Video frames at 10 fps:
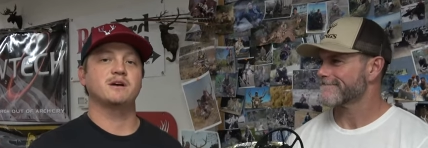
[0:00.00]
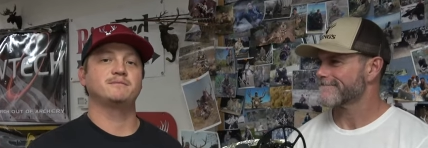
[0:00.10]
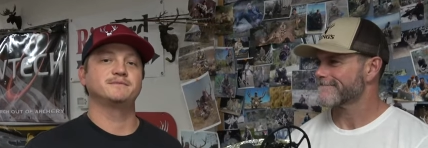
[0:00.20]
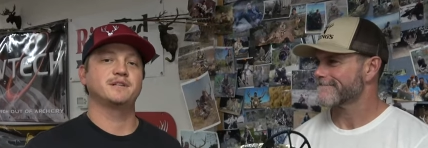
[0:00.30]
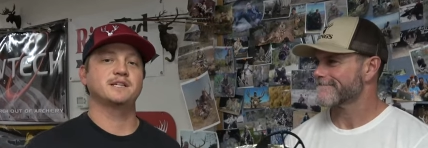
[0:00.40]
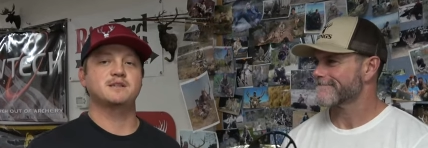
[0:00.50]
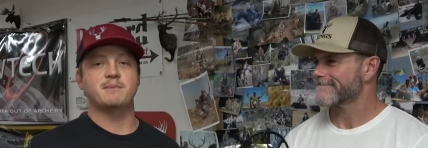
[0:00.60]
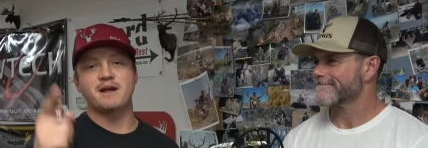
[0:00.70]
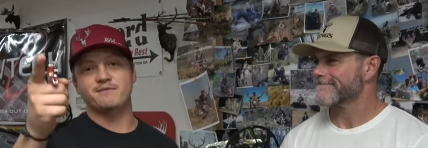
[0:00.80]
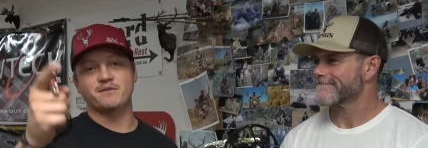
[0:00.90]
Speaker 1: So thanks
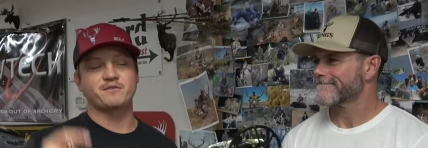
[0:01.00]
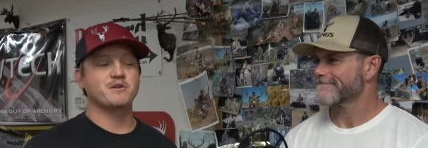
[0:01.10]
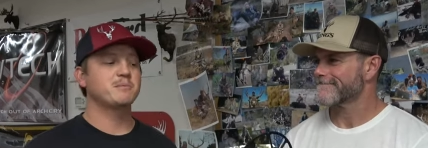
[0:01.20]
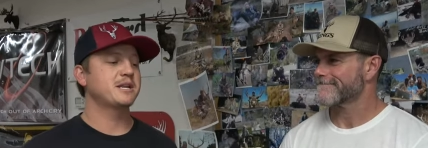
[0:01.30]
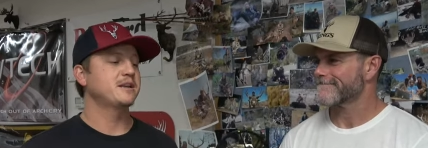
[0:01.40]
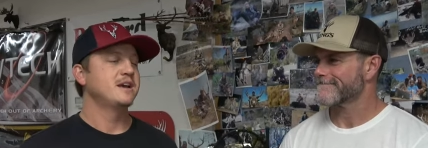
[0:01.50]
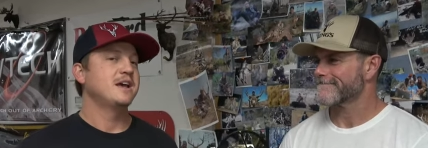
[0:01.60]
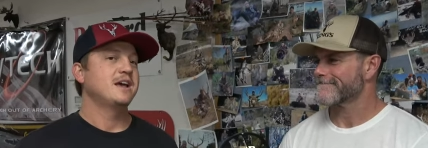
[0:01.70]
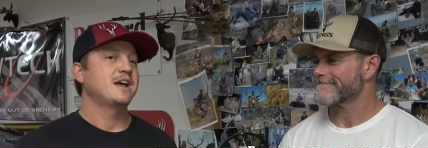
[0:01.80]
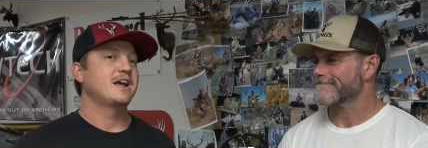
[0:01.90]
to Matt for filming,
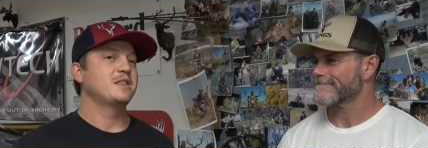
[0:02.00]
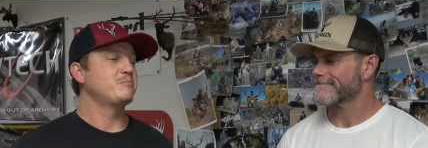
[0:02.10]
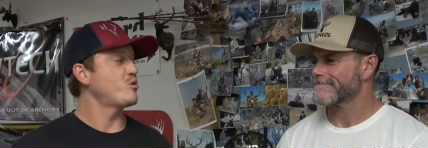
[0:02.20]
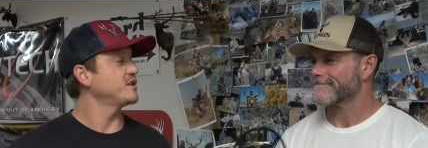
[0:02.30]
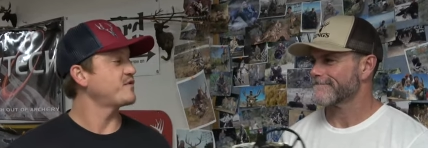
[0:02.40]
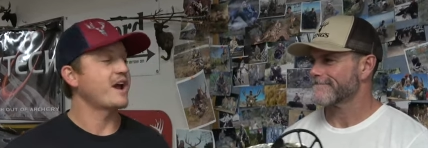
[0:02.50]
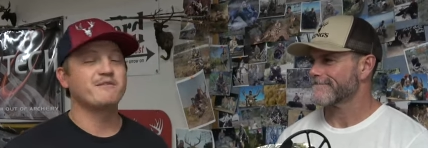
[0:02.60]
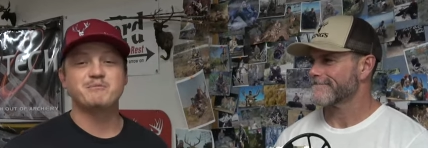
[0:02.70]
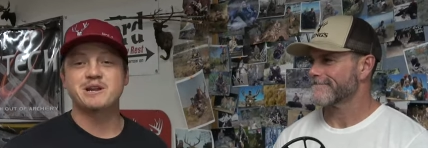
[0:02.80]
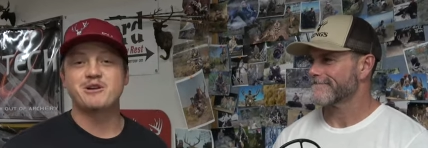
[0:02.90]
and the boys for
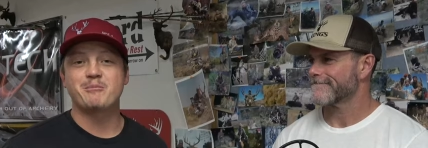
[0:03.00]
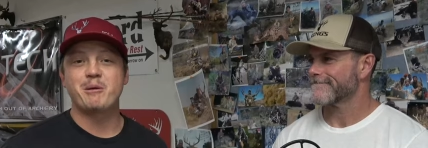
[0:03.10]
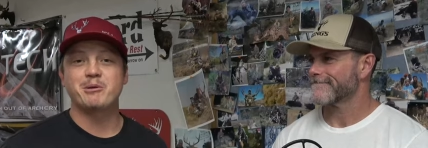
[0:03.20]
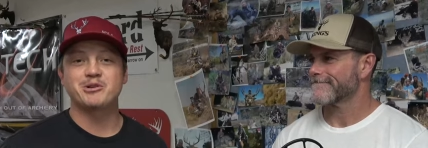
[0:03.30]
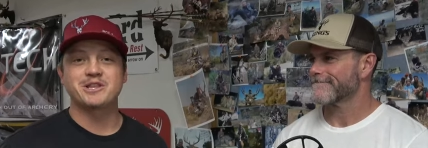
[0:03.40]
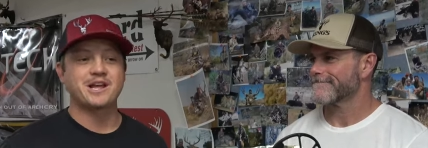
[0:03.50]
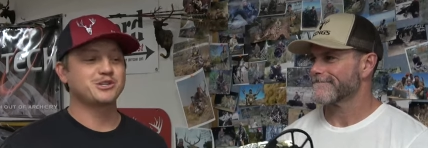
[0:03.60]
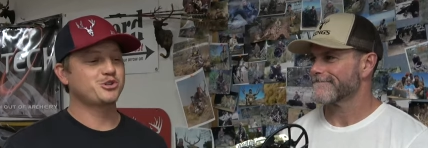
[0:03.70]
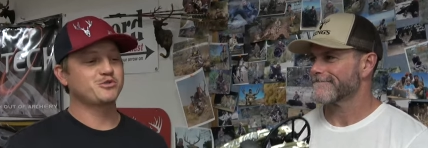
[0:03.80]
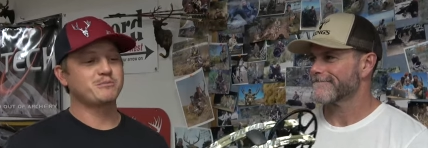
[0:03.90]
having me here on my
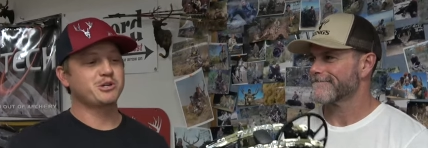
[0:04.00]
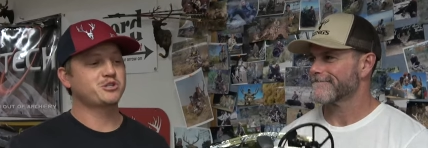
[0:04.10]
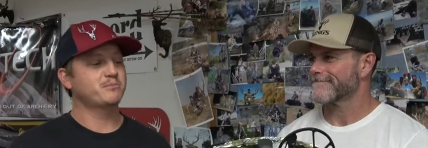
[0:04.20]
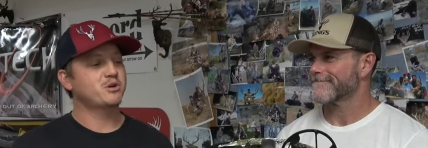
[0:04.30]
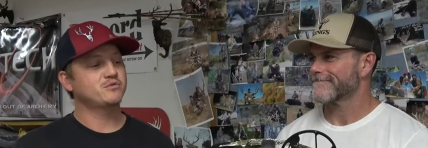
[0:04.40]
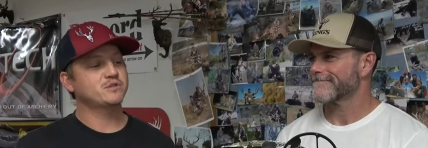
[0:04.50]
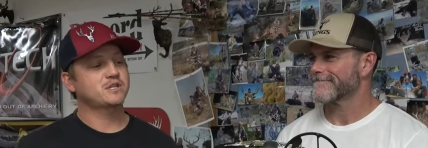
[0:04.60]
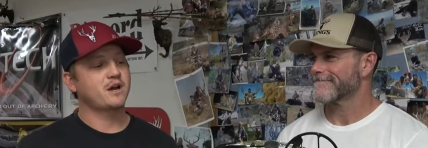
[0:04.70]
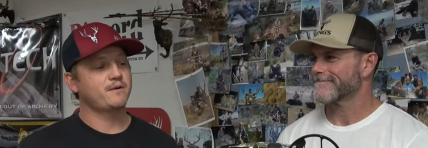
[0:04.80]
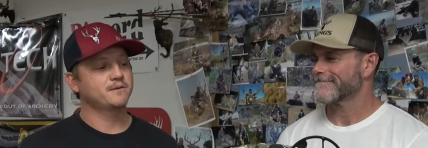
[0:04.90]
birthday, shooting a bunch of
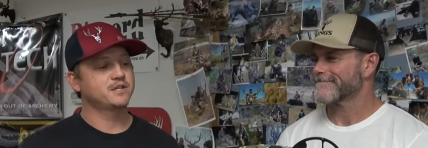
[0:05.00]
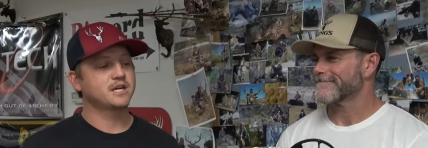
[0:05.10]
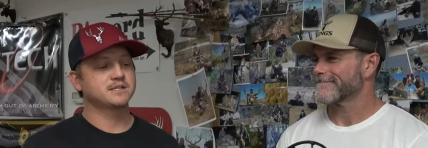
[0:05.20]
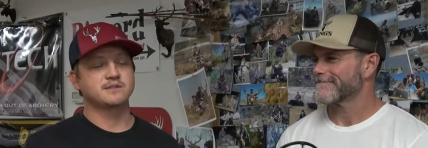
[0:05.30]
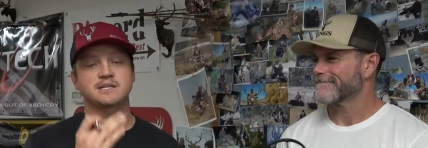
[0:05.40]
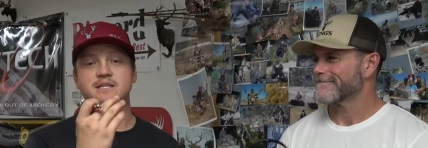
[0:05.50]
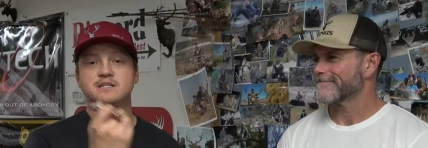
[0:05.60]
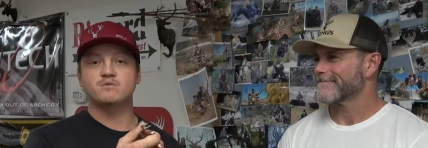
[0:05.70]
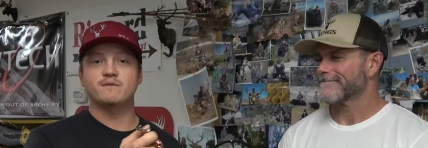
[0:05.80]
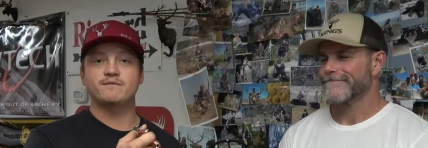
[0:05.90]
bows. So you guys will see
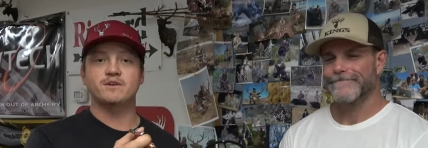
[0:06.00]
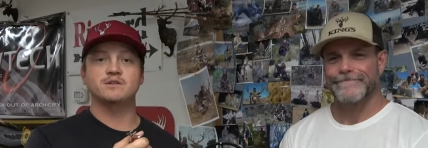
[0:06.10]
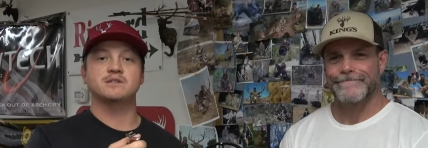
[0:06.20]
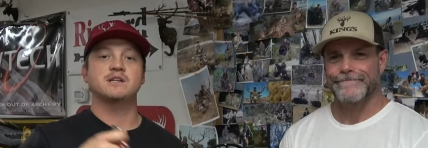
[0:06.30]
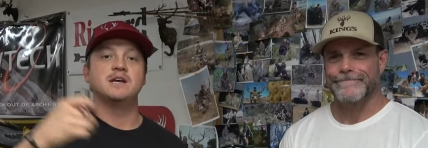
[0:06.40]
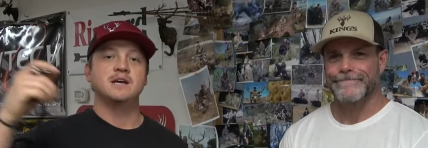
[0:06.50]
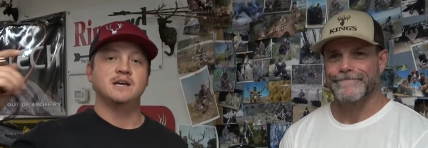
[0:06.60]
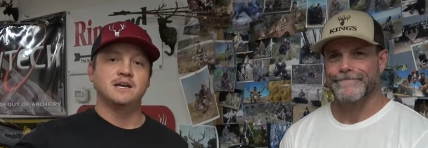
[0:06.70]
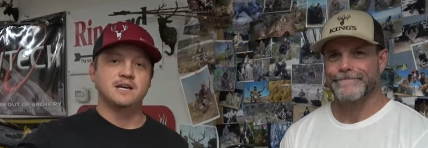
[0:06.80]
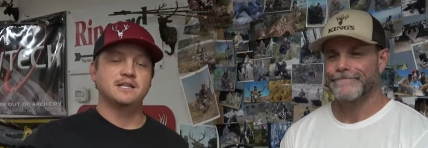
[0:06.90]
this one first
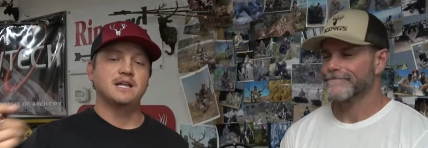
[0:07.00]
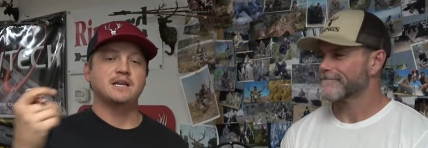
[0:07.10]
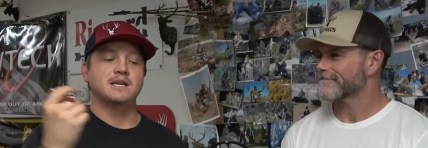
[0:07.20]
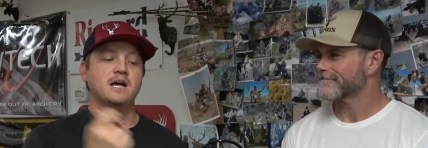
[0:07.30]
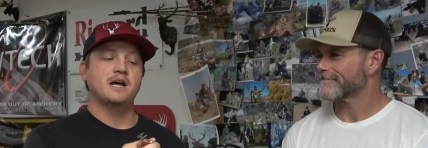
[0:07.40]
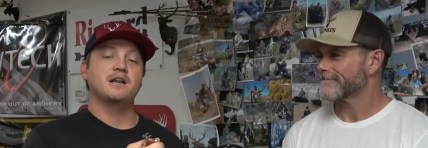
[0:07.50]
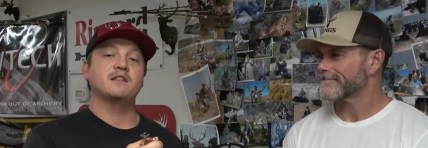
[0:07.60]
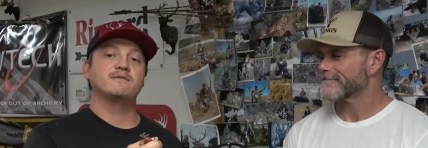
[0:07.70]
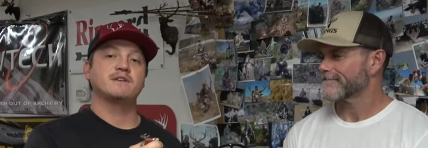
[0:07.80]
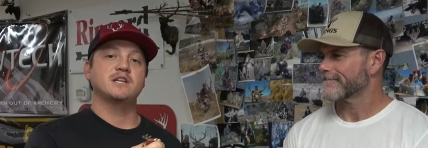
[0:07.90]
and then uh,
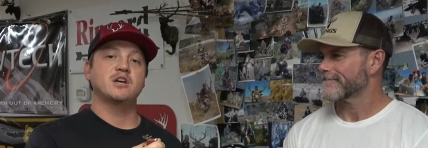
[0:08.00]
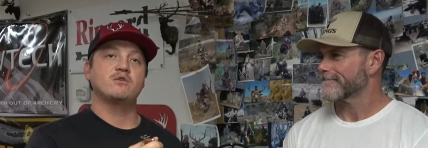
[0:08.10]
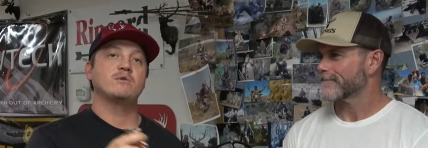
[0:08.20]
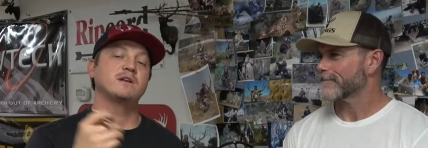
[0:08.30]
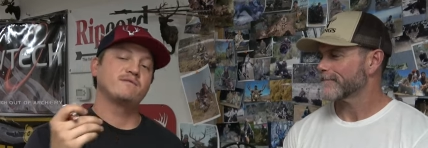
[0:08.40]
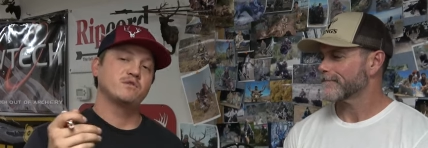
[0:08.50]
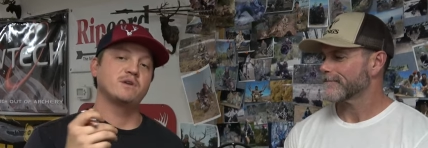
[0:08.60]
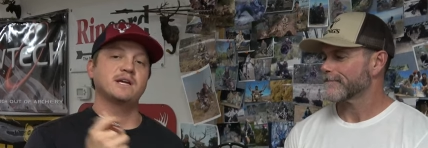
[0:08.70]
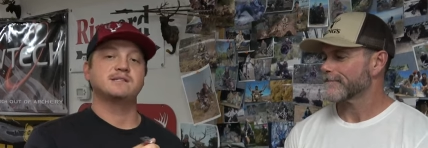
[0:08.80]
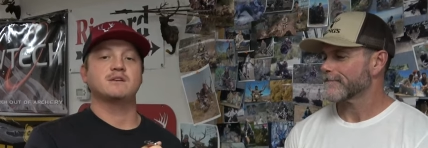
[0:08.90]
another video in a few days.